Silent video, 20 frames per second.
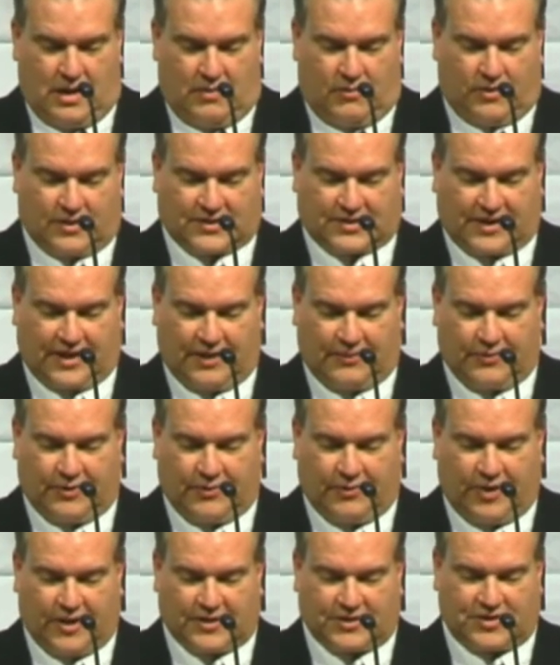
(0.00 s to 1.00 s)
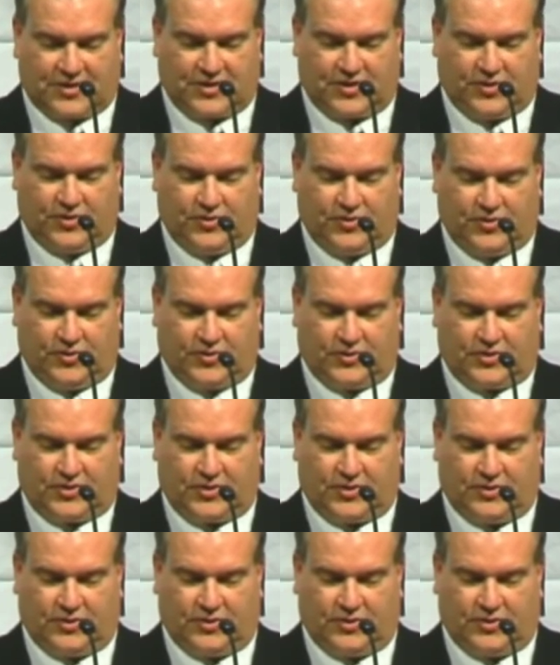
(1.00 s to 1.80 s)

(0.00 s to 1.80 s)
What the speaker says: Once again, we want to